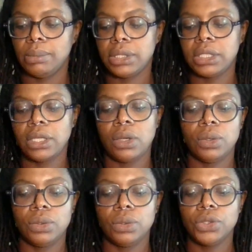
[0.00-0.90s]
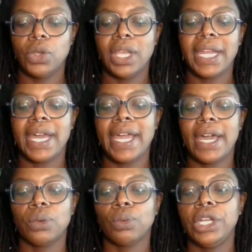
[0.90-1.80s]
So you cannot
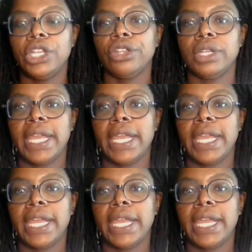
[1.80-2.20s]
outrun your